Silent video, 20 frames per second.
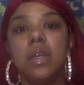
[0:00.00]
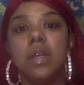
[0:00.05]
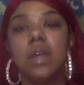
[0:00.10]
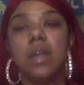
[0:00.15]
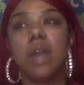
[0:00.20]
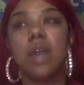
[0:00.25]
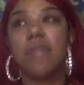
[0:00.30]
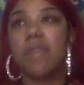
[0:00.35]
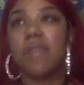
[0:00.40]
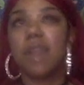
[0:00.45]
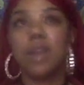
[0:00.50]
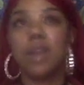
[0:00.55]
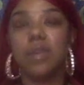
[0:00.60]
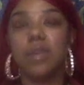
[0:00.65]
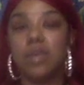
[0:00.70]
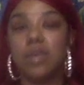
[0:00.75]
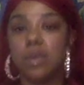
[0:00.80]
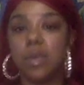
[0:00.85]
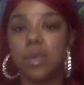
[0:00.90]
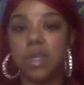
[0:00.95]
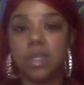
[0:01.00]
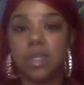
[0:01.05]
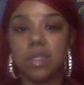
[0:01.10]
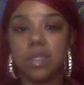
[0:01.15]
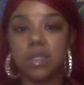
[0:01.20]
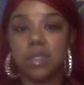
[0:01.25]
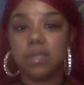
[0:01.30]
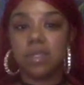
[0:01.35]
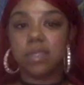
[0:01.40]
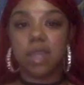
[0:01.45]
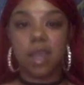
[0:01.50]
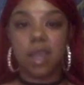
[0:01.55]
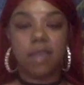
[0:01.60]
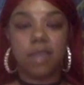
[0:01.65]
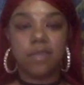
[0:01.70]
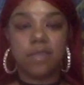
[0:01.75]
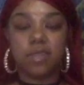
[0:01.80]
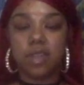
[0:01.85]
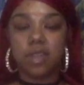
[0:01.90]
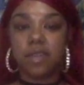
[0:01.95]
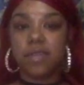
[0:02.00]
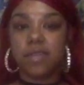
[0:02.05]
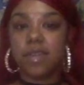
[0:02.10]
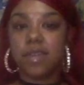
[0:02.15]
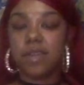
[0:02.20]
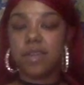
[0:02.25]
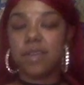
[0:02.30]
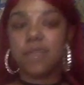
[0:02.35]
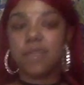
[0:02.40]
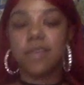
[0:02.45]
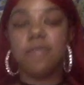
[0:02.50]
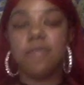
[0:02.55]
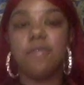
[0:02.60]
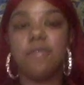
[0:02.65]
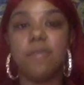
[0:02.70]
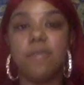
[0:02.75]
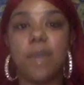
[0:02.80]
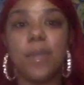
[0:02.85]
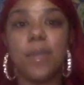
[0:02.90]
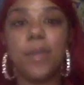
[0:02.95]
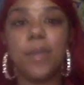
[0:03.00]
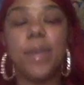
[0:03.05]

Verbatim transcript: forgot who it was. I'm sorry. I am trying to figure if I can remember.